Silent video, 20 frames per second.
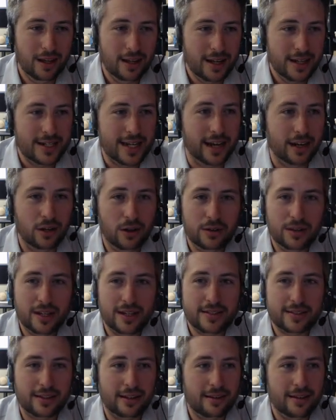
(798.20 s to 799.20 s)
Download
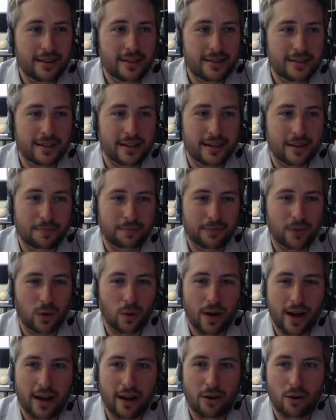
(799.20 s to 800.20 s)
these slides
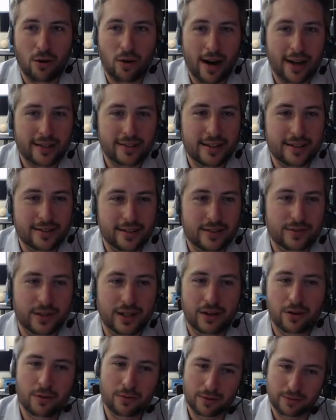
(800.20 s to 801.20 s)
or access this
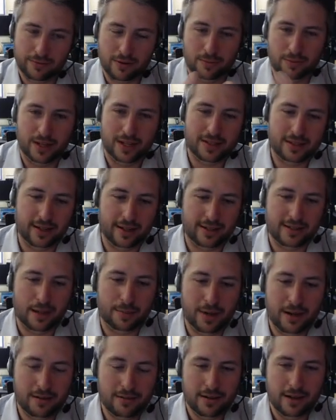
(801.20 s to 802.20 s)
video from these links up
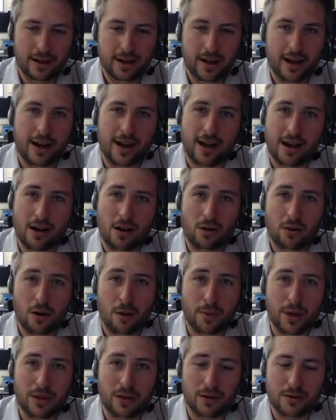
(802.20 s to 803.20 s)
here. I'll
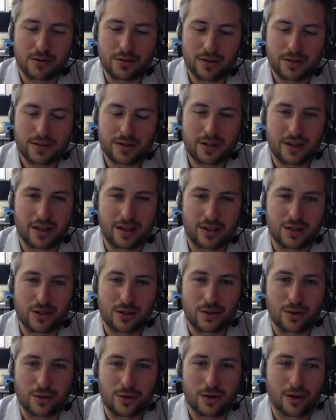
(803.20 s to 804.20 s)
copy those
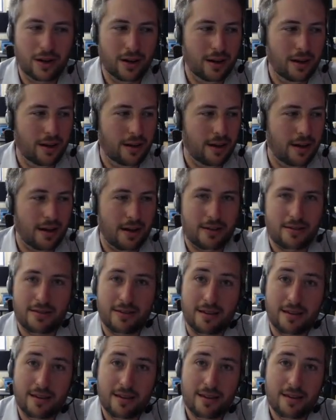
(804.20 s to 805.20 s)
into
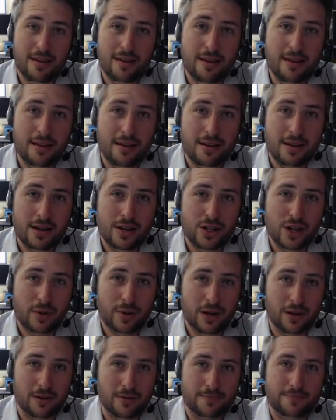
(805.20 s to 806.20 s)
the chat
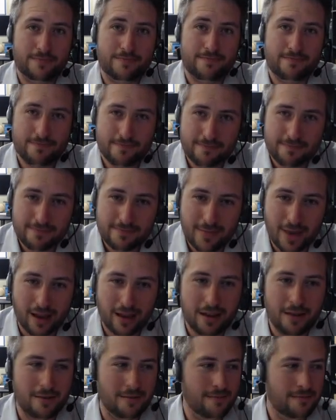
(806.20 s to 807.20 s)
window. Thank you.